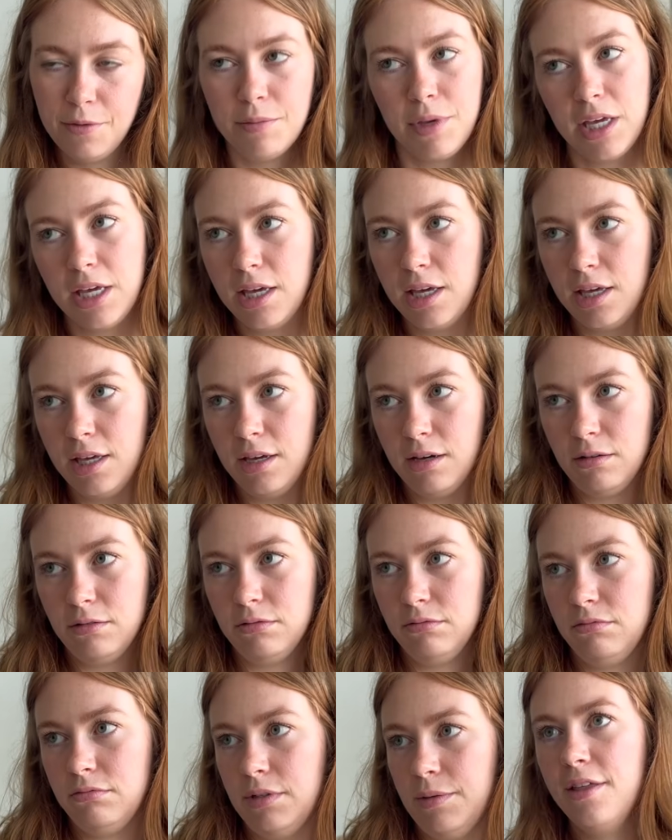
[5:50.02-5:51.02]
me.
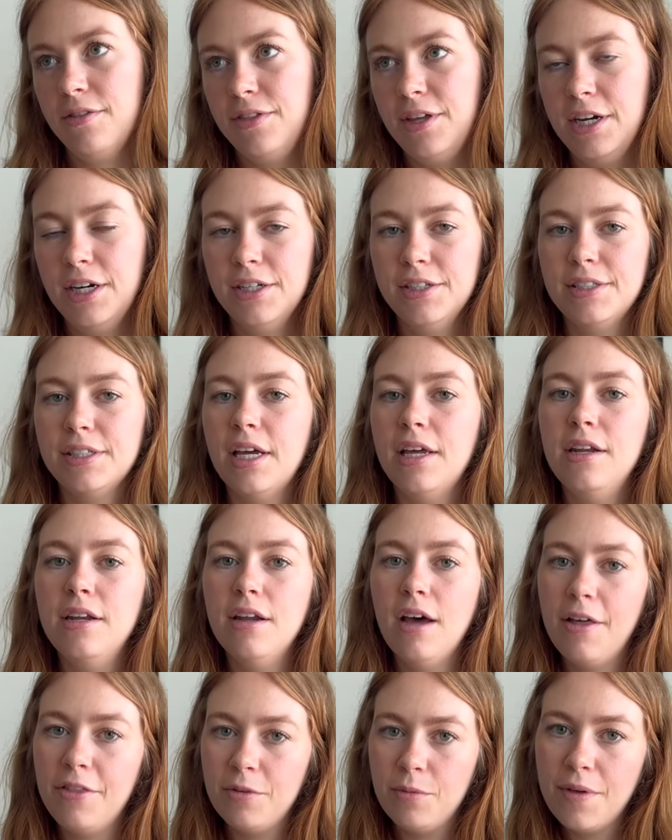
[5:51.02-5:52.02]
There's
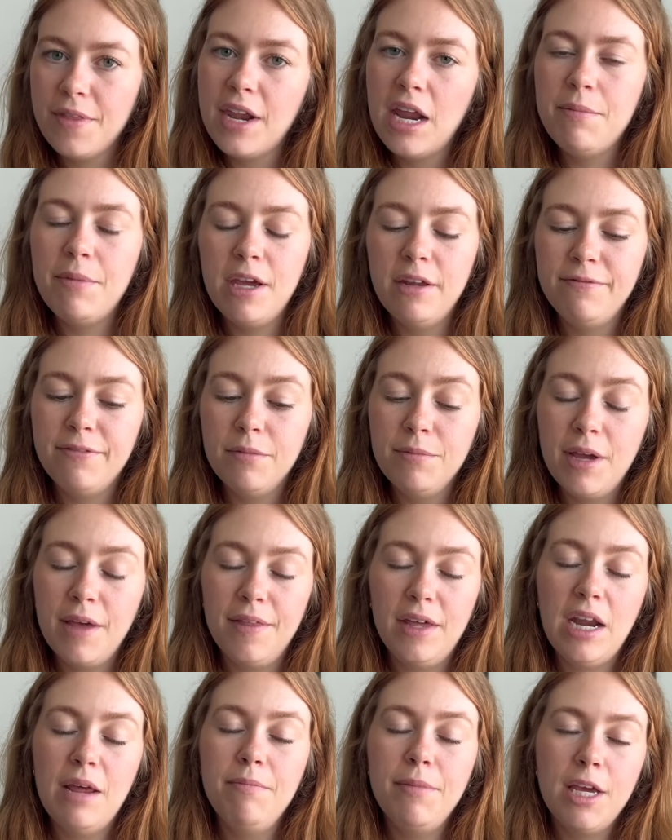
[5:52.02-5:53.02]
another one that I made for me, and
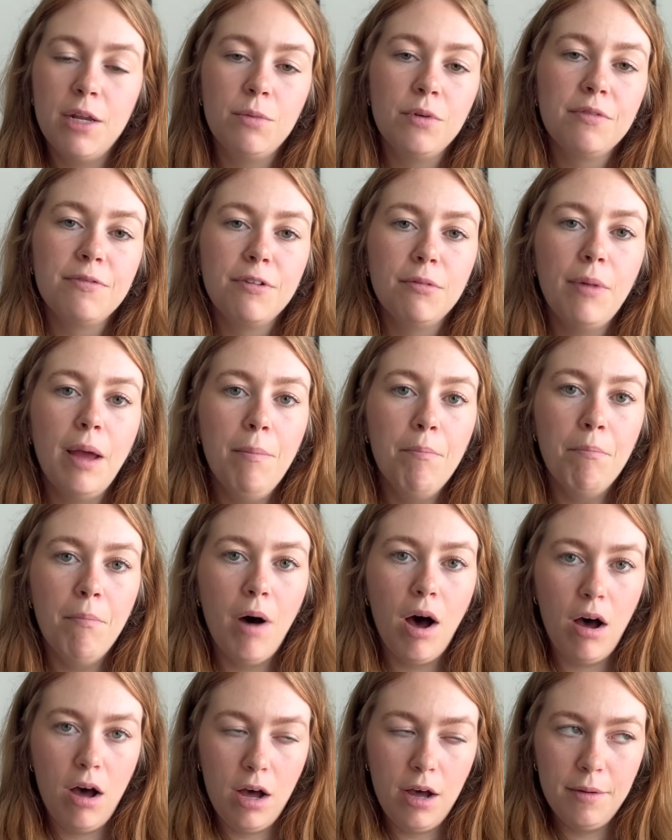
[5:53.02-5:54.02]
then I made one for my
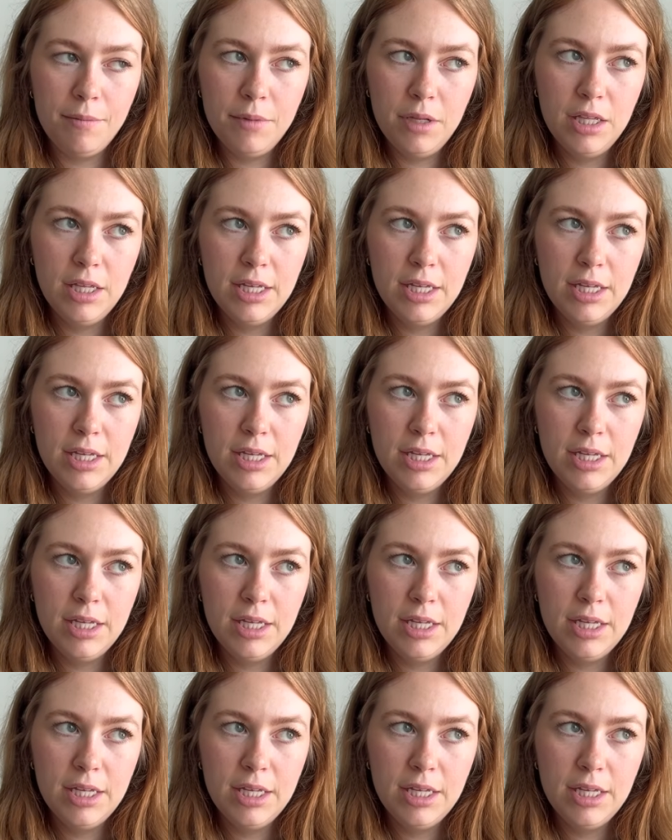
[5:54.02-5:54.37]
mom.